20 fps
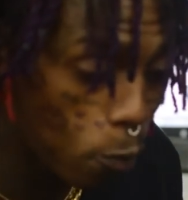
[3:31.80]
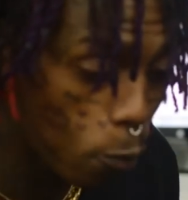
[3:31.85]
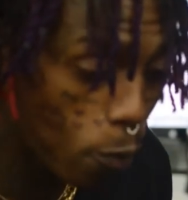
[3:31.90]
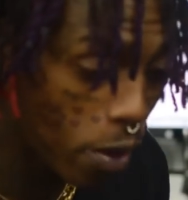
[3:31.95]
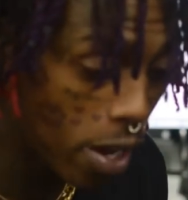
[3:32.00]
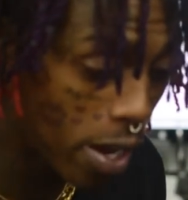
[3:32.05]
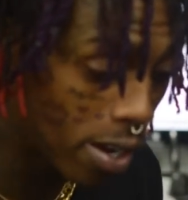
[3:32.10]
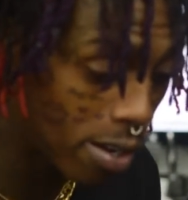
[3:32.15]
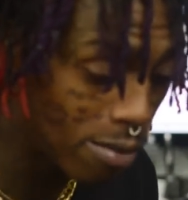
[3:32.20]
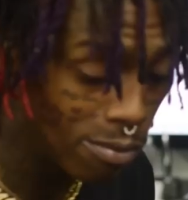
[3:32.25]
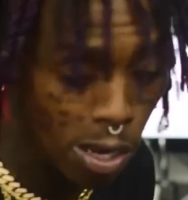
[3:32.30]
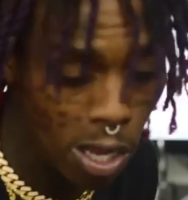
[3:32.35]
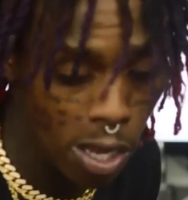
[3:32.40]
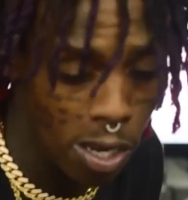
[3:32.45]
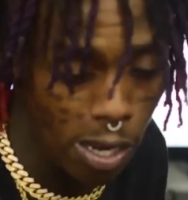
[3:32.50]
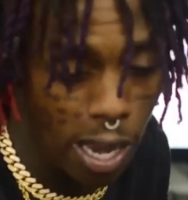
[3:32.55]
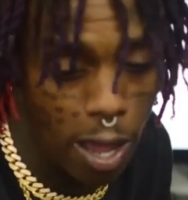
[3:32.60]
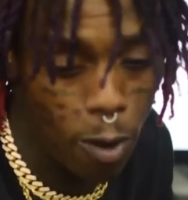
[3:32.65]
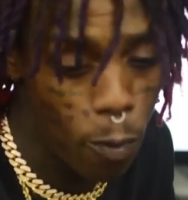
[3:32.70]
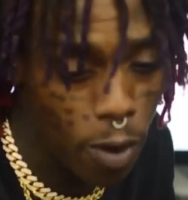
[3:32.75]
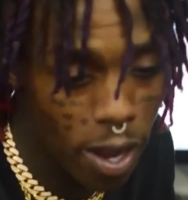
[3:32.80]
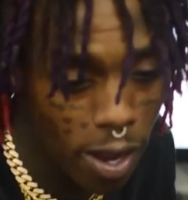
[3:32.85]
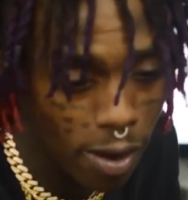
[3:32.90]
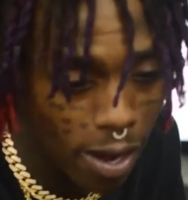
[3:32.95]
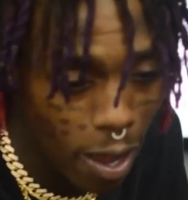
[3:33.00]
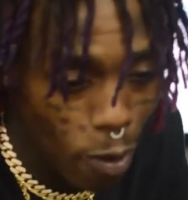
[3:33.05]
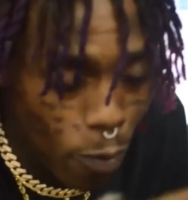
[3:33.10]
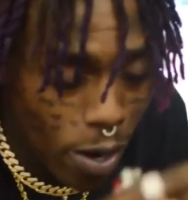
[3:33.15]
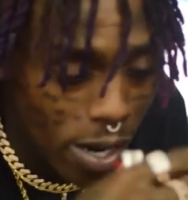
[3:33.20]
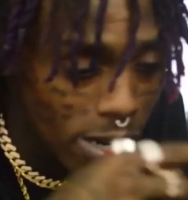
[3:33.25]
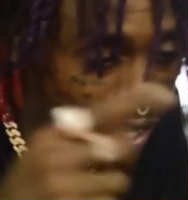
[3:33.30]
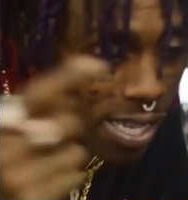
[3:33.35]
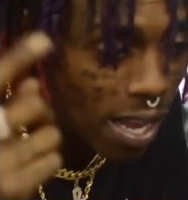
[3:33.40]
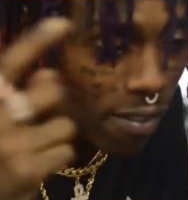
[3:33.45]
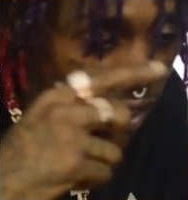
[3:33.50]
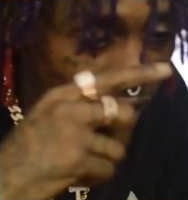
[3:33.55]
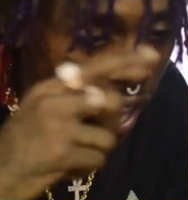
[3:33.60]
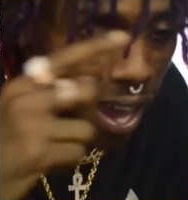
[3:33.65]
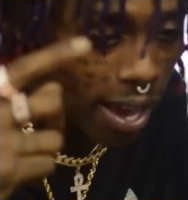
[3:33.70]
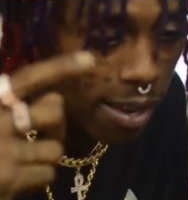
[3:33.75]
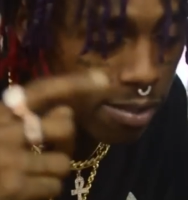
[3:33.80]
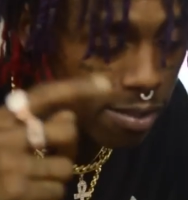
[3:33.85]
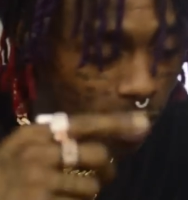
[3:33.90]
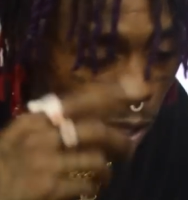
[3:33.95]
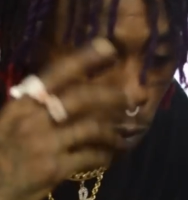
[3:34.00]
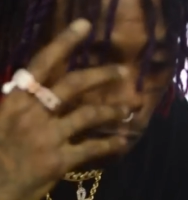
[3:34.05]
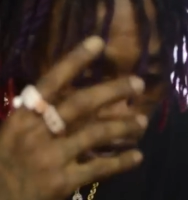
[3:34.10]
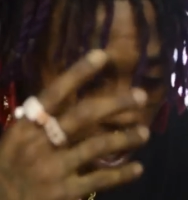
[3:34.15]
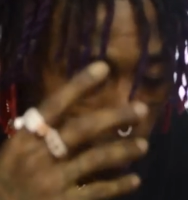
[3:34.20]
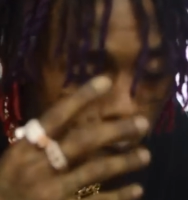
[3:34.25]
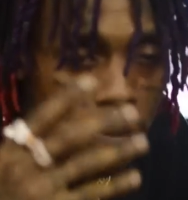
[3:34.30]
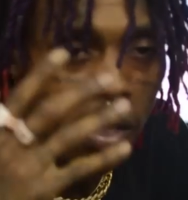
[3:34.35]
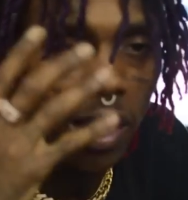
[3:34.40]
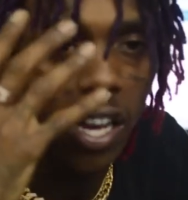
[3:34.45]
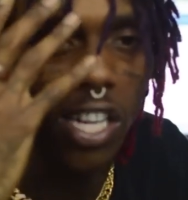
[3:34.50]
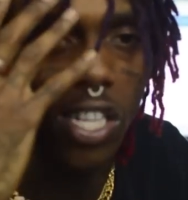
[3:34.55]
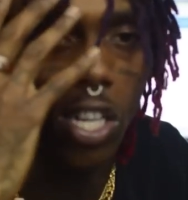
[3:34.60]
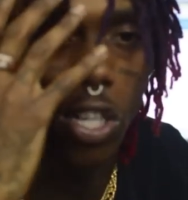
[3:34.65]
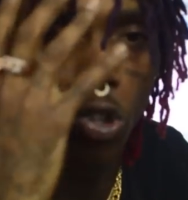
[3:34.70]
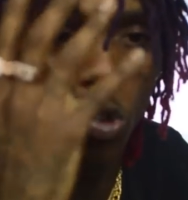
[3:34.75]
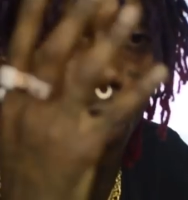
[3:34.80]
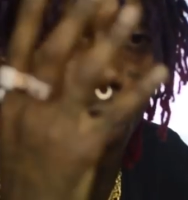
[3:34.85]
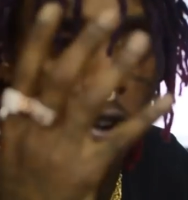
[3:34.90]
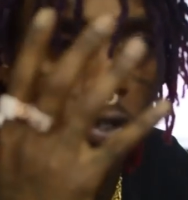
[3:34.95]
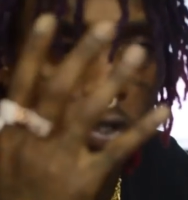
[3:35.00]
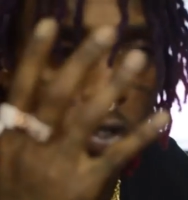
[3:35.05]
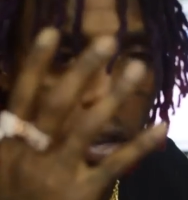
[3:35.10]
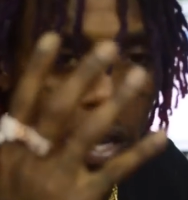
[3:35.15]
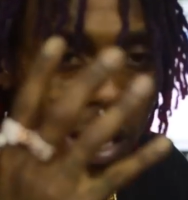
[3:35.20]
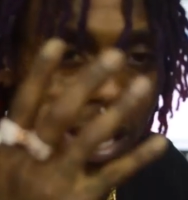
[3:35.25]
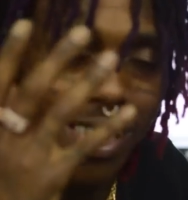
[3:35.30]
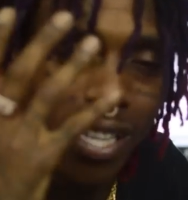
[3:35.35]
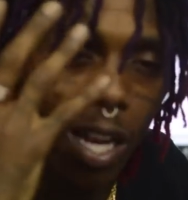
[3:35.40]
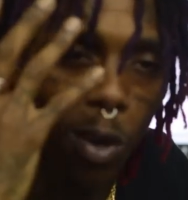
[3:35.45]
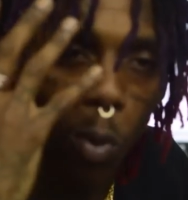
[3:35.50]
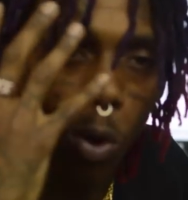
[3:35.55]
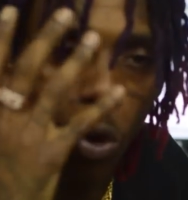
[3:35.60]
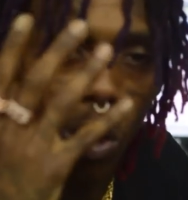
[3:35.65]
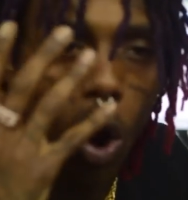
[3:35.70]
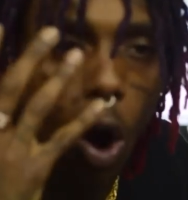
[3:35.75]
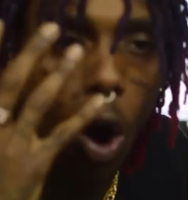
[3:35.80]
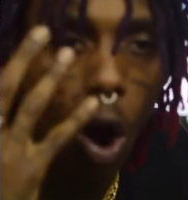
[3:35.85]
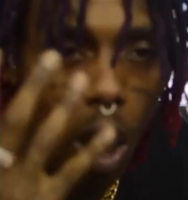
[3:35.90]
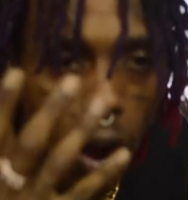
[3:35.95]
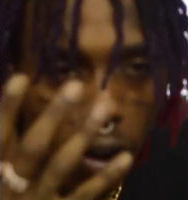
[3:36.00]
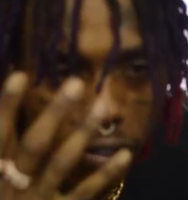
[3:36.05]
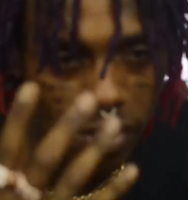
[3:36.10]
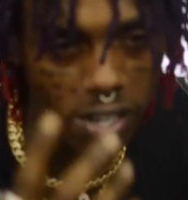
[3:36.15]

don't win, they win, they win in seven games and they win, it's a trophy because they work hard